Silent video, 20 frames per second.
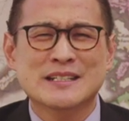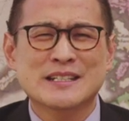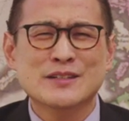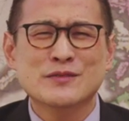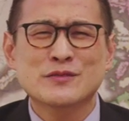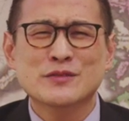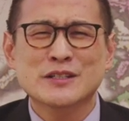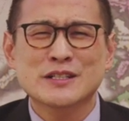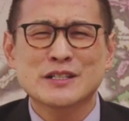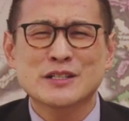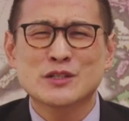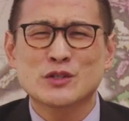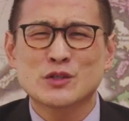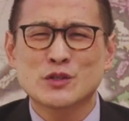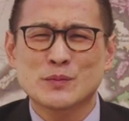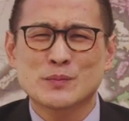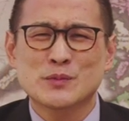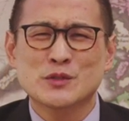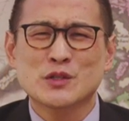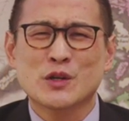different
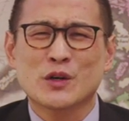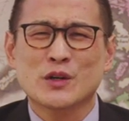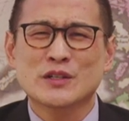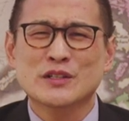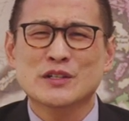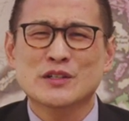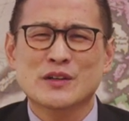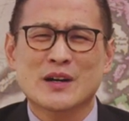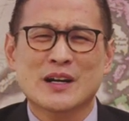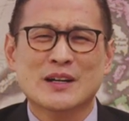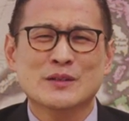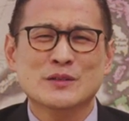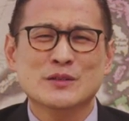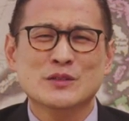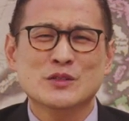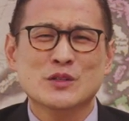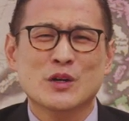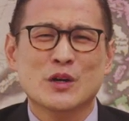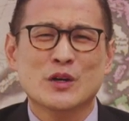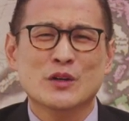groups on
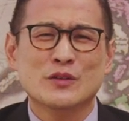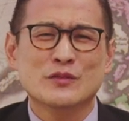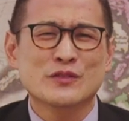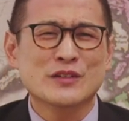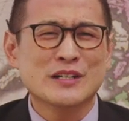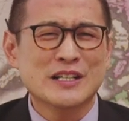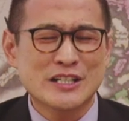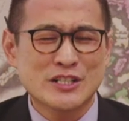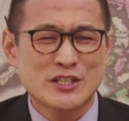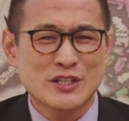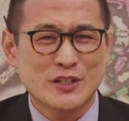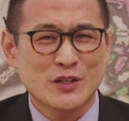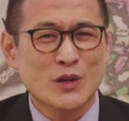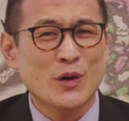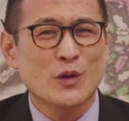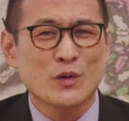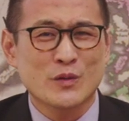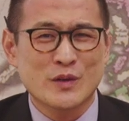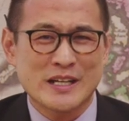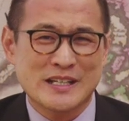grounds of religion
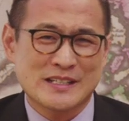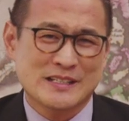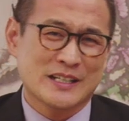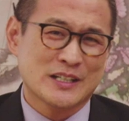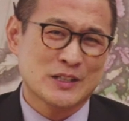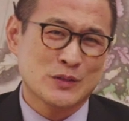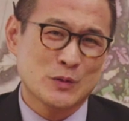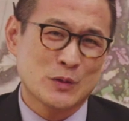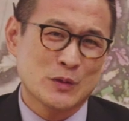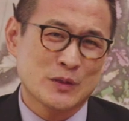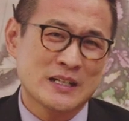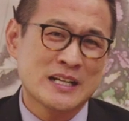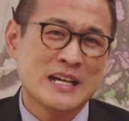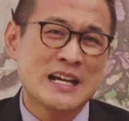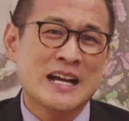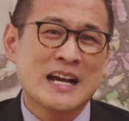or race, unquote,